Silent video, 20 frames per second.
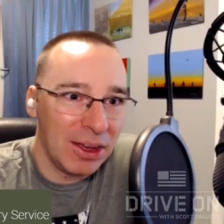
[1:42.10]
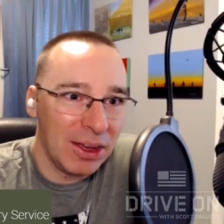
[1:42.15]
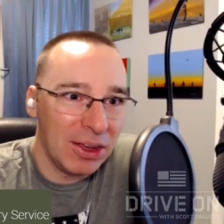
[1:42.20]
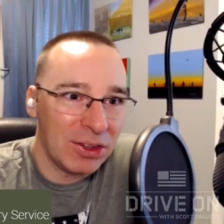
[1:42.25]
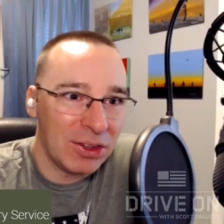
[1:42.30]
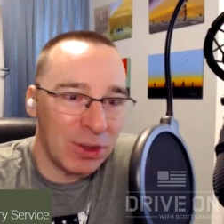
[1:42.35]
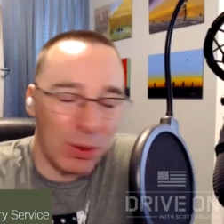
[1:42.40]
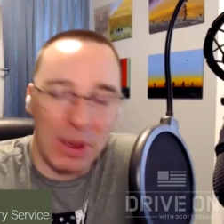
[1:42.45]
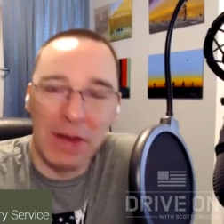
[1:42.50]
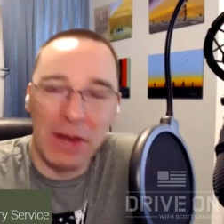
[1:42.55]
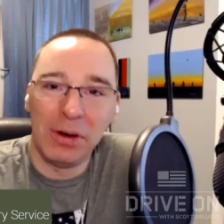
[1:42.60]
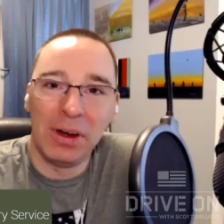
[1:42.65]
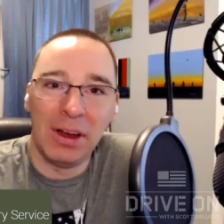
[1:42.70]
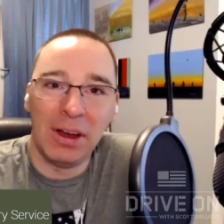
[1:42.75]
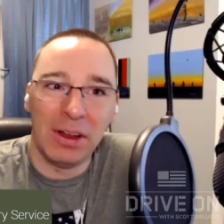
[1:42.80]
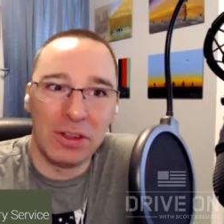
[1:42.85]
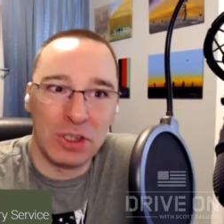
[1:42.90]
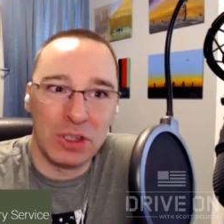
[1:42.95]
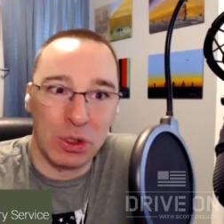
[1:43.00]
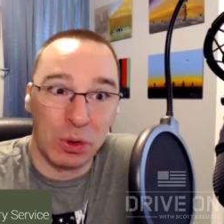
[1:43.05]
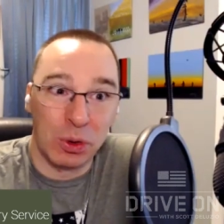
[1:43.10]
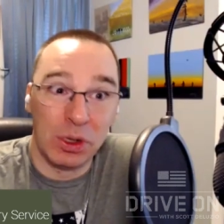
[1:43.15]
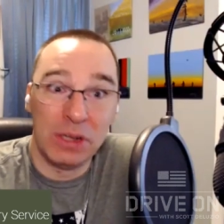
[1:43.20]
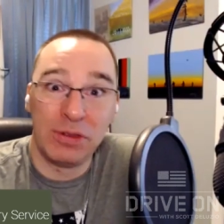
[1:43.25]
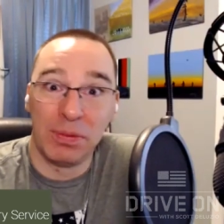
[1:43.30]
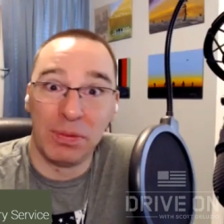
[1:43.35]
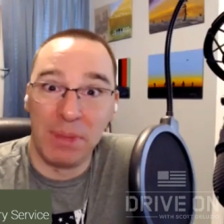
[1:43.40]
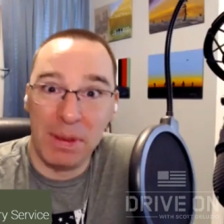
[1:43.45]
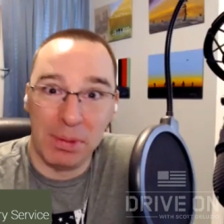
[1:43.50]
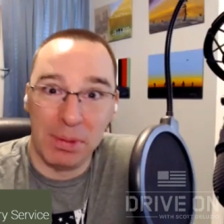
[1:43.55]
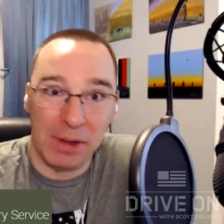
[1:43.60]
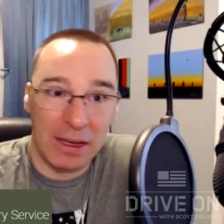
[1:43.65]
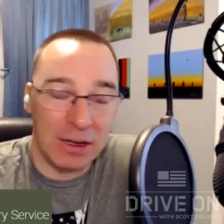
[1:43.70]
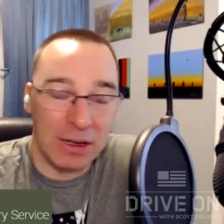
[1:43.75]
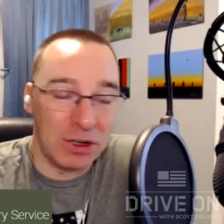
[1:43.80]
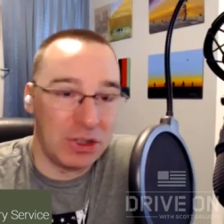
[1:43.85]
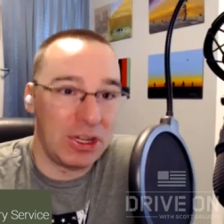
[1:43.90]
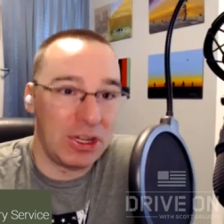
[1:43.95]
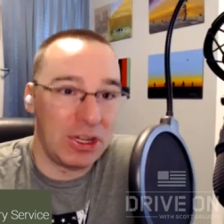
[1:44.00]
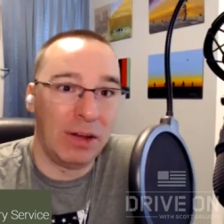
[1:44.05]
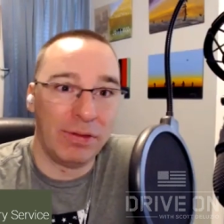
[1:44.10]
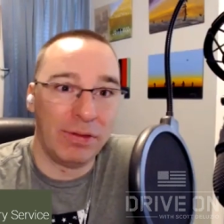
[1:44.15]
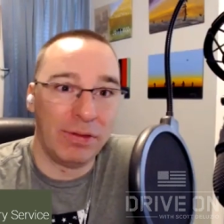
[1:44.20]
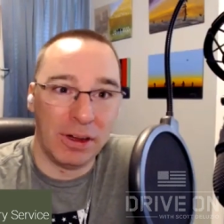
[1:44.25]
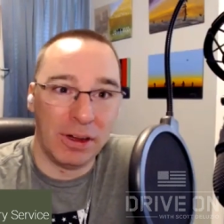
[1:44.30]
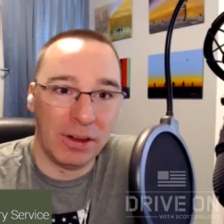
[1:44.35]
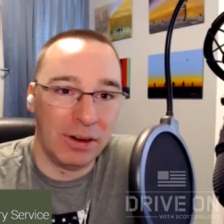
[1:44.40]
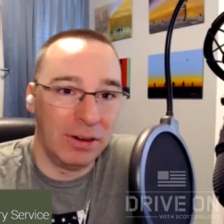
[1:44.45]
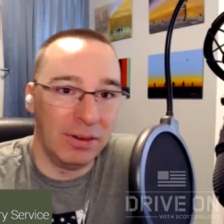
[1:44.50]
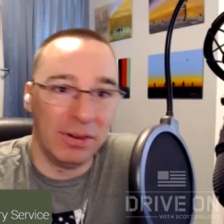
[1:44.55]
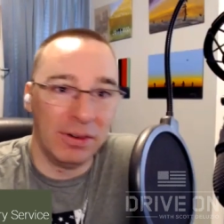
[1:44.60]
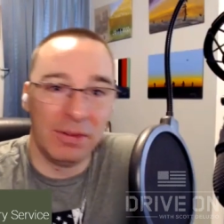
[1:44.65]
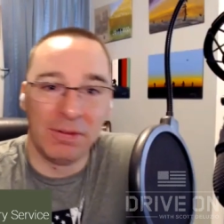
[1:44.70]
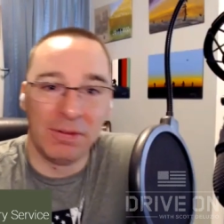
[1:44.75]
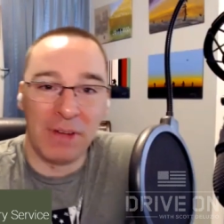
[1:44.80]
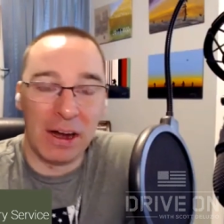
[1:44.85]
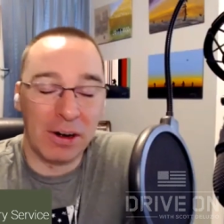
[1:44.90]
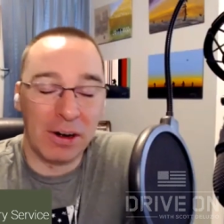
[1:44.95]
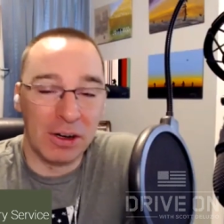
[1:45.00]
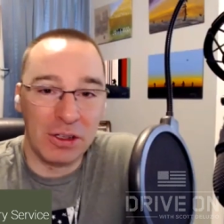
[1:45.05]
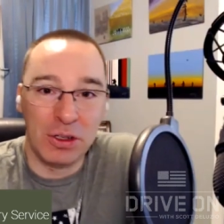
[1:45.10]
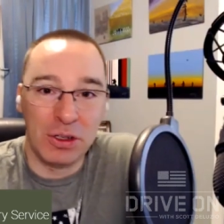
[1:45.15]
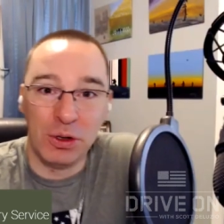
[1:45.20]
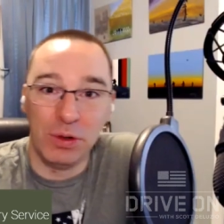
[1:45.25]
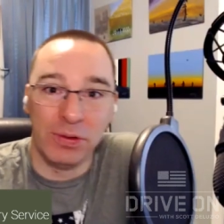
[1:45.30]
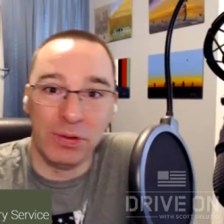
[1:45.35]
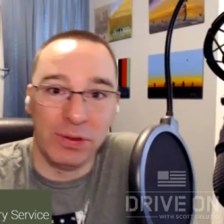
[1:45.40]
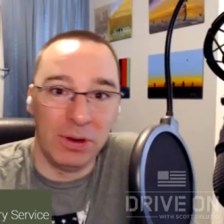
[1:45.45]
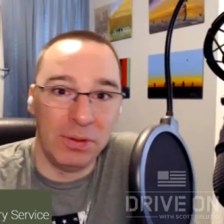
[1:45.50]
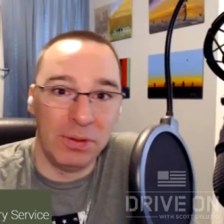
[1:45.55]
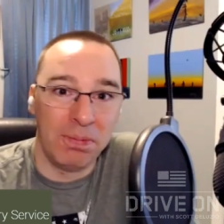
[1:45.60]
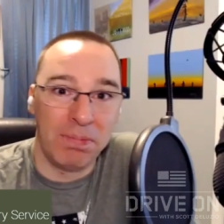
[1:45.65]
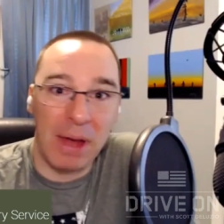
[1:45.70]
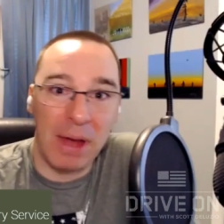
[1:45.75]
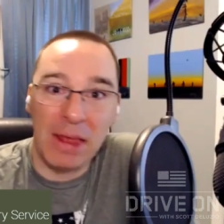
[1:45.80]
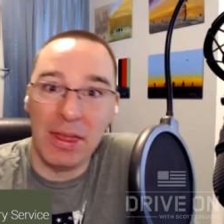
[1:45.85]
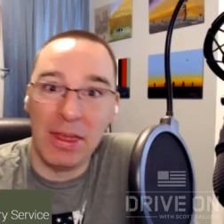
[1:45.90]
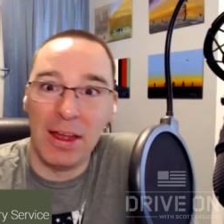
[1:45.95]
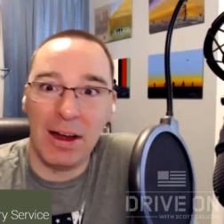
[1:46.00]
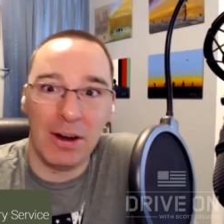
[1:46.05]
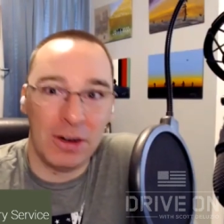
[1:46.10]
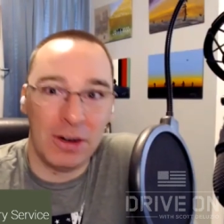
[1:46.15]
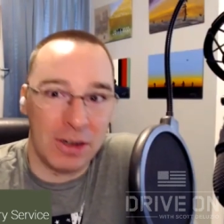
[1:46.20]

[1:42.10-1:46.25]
so hearing stories from people like yourself and other veterans who've been there,